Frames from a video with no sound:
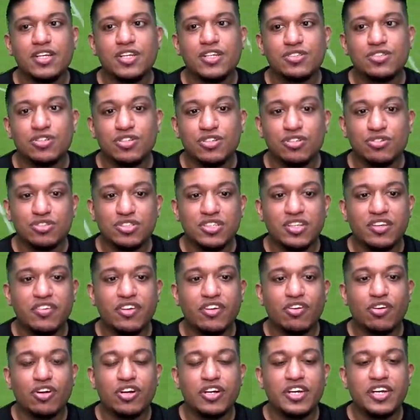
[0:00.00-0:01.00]
So you see,
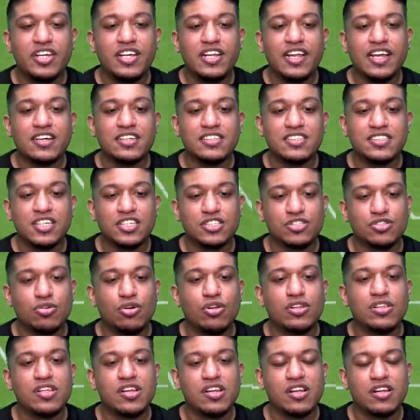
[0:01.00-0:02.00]
we're already like a
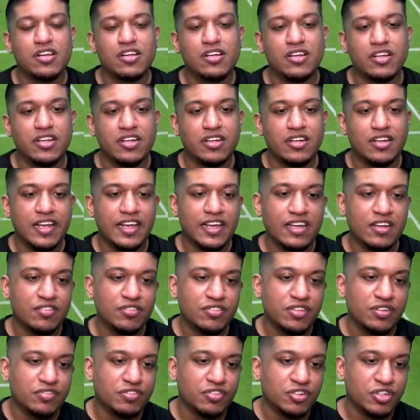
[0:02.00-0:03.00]
6-goal thriller in like
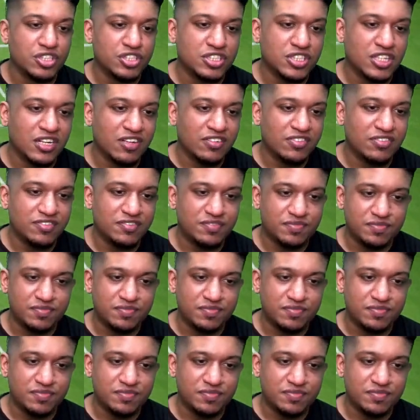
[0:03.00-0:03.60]
the first half.